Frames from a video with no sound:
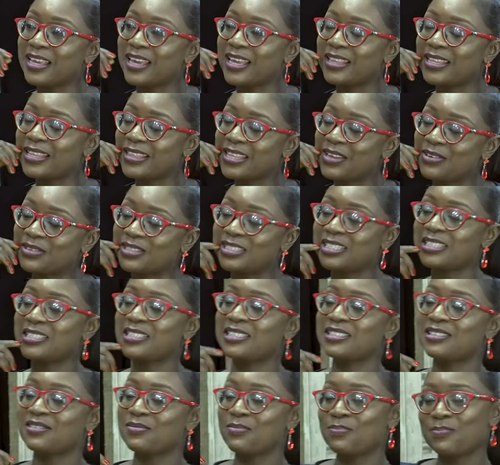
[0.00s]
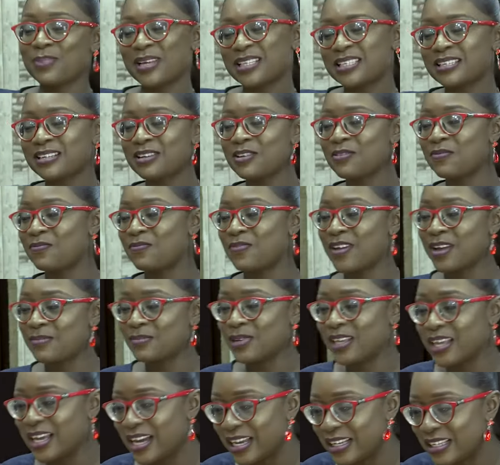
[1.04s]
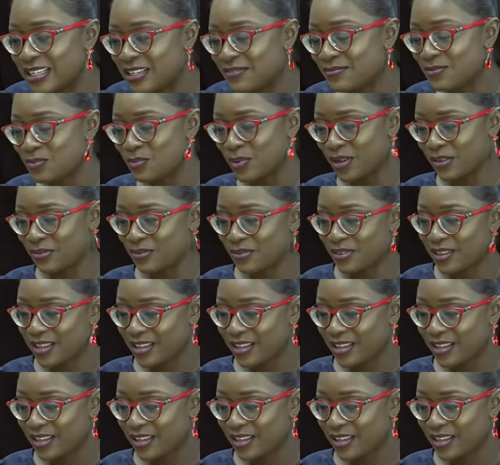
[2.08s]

And then there was this particular family I lived with.